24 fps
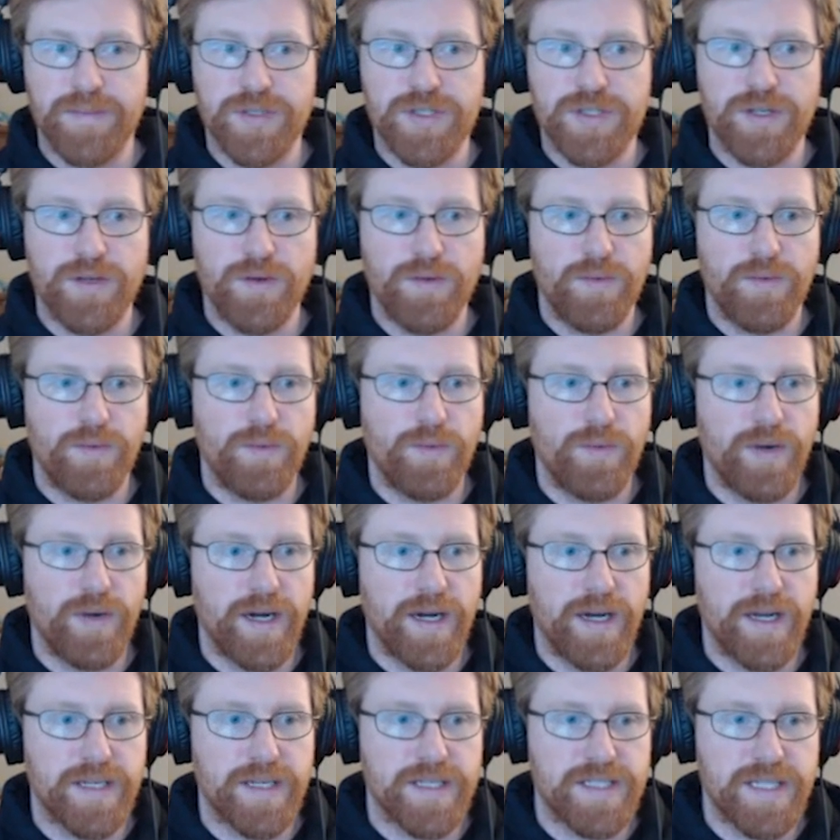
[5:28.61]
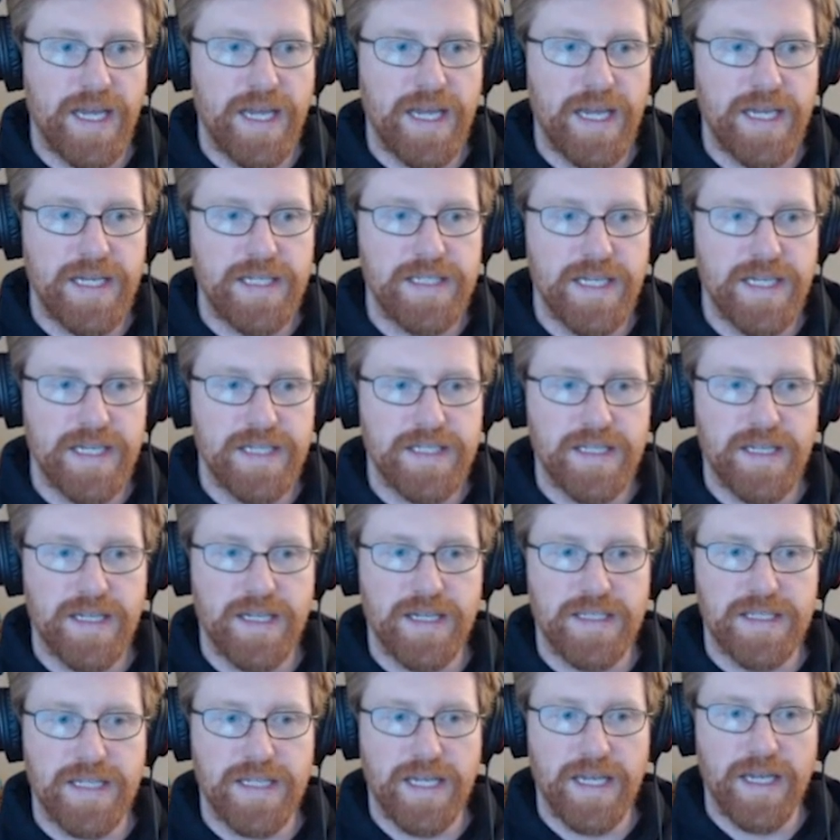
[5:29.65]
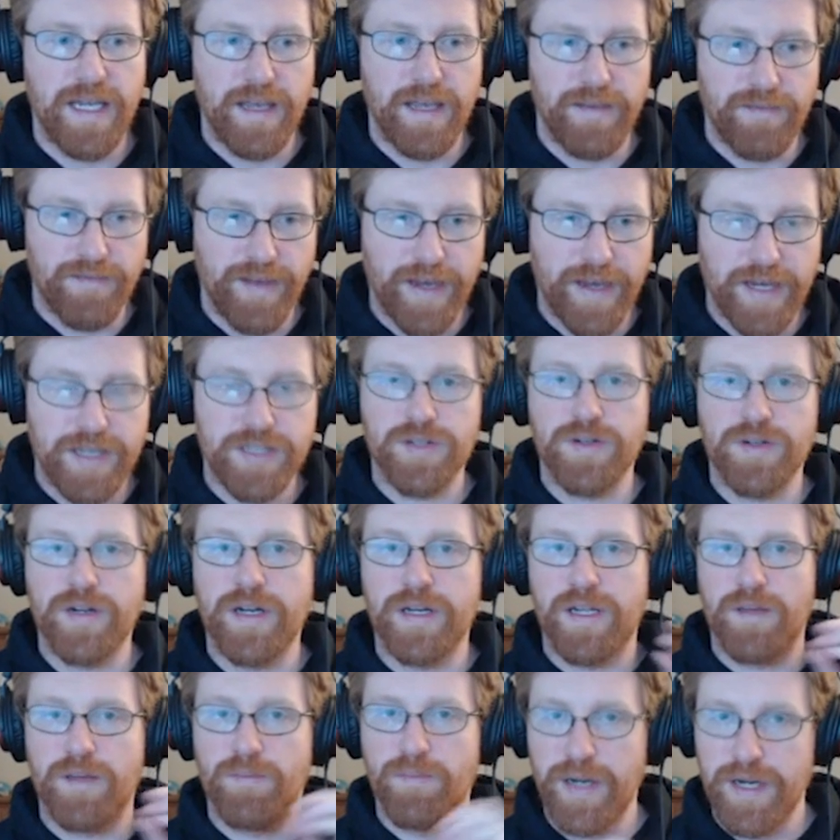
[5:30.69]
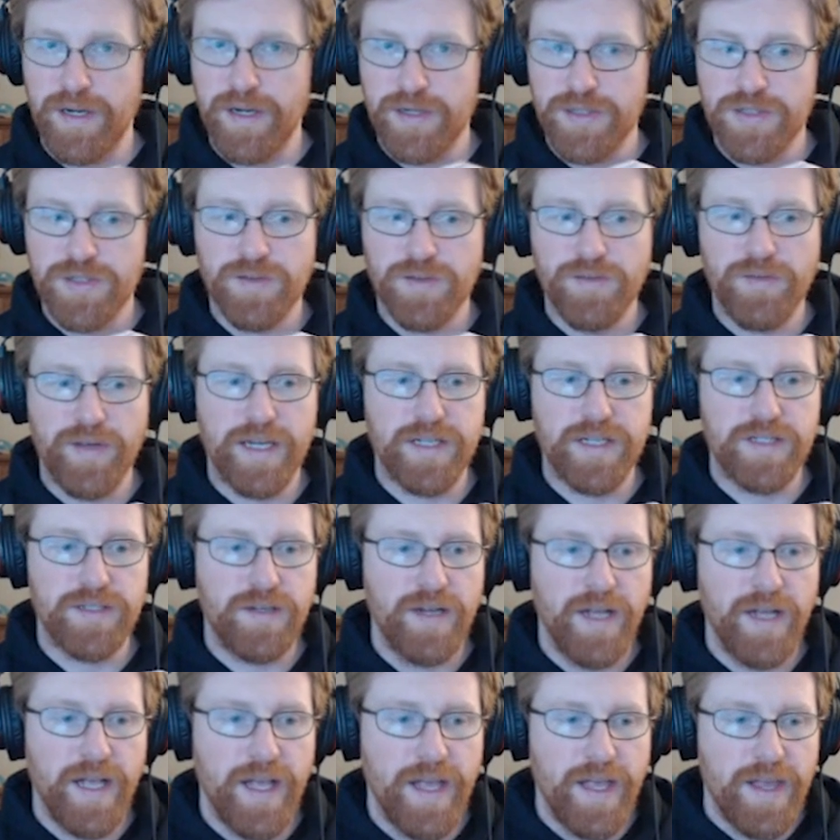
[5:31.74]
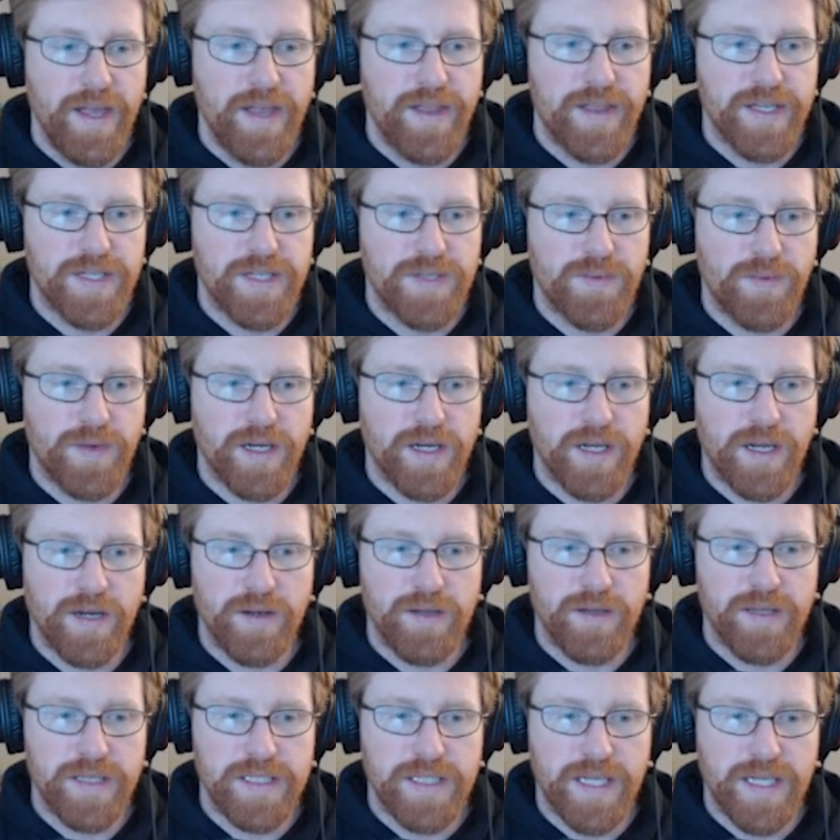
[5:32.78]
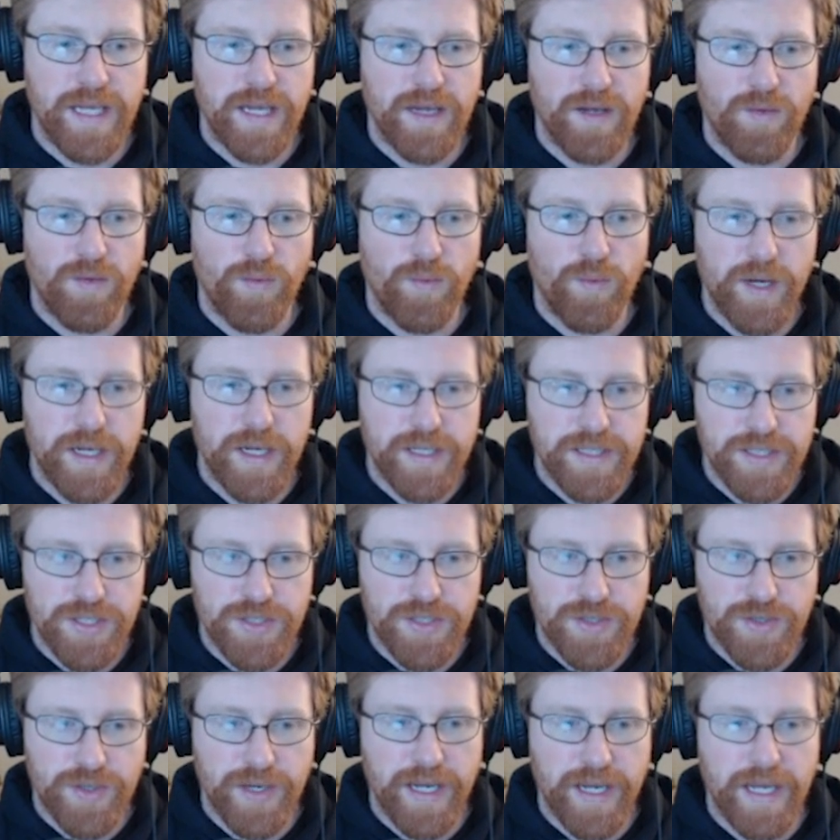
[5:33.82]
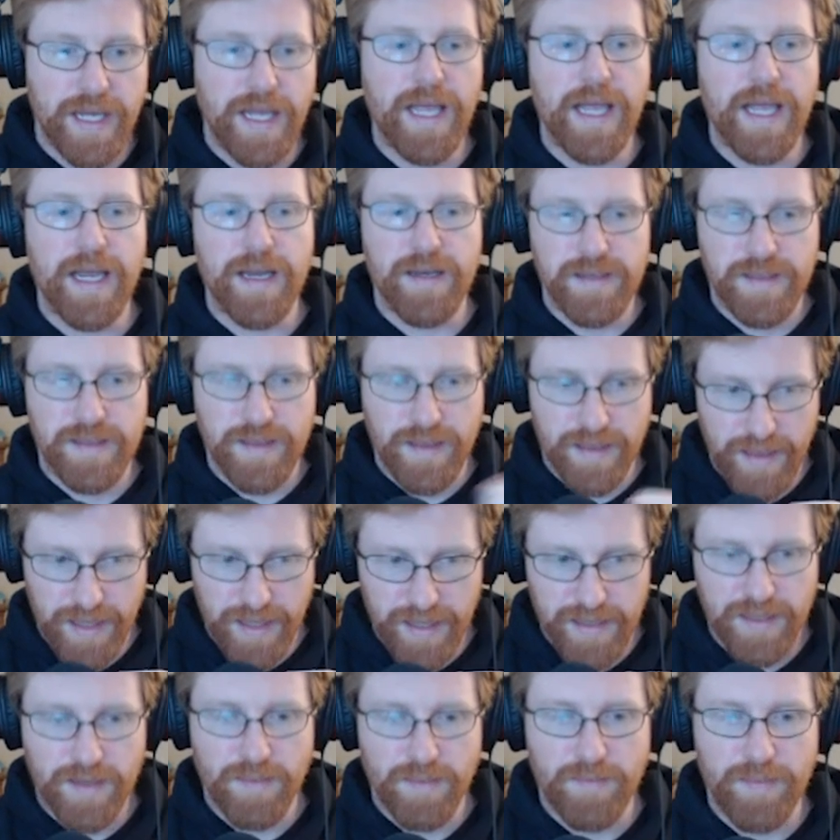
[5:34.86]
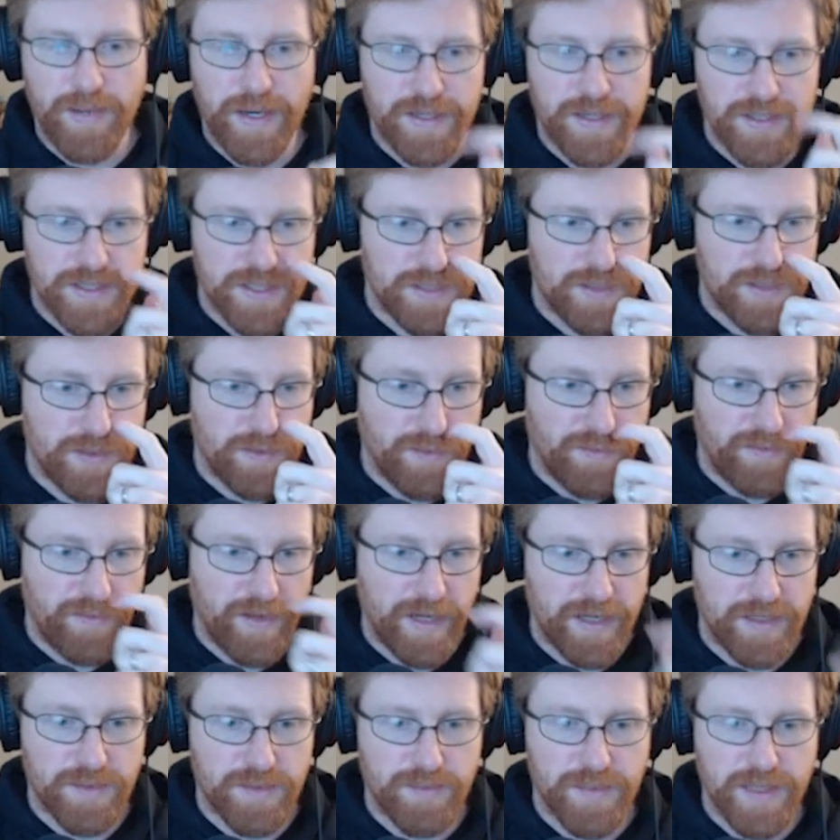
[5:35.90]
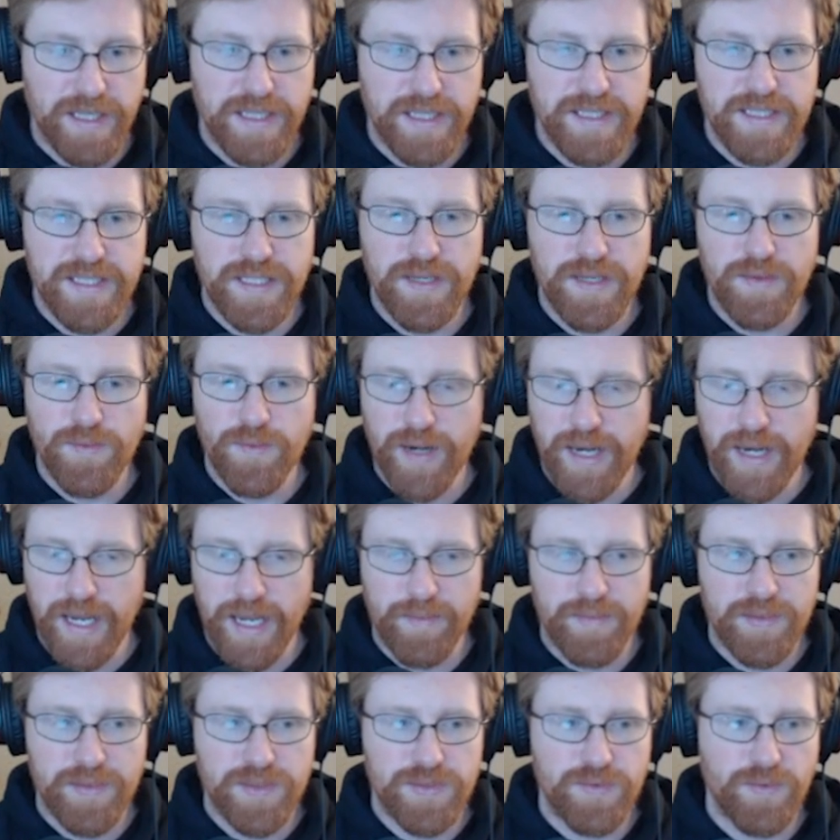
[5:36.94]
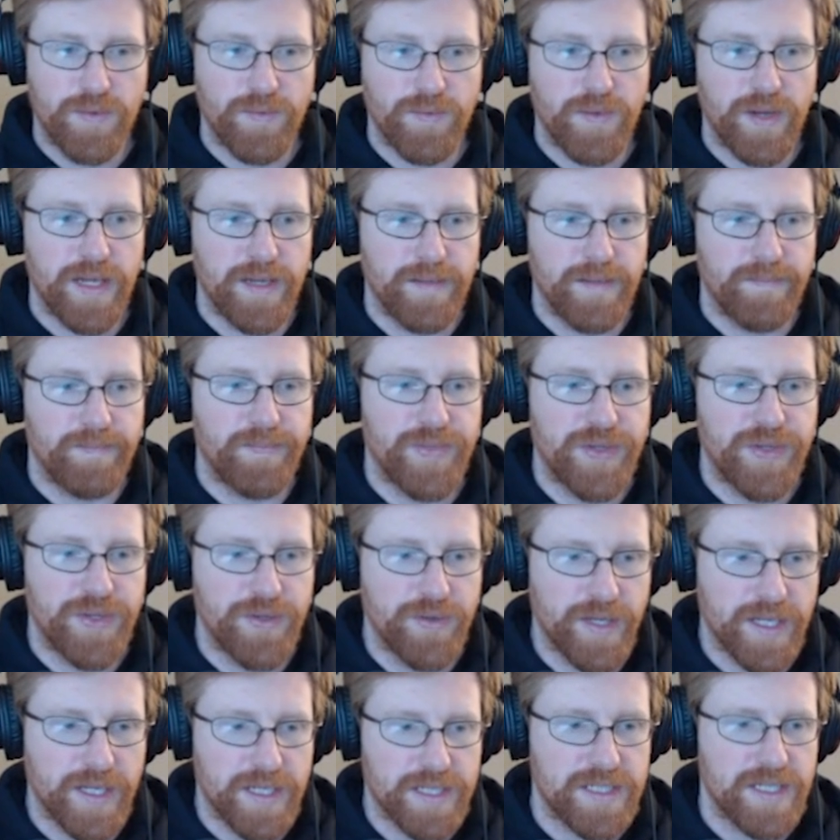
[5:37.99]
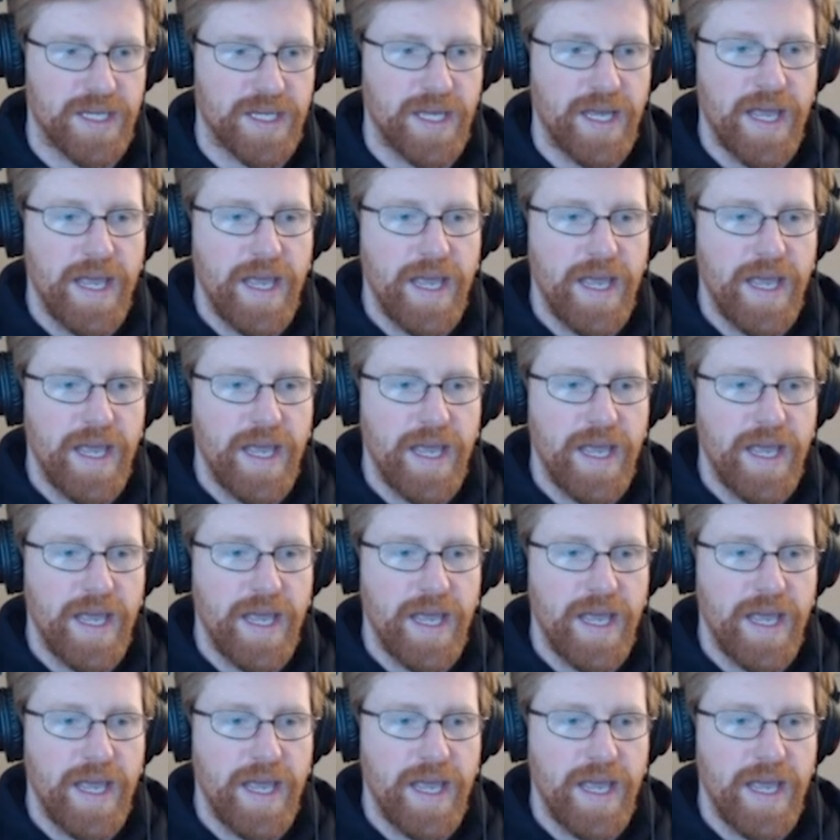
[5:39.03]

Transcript: So whereas adist can take a vector and compare it to a vector, this one can only take one string and then compares it to a vector. But let's see what happens when we do this.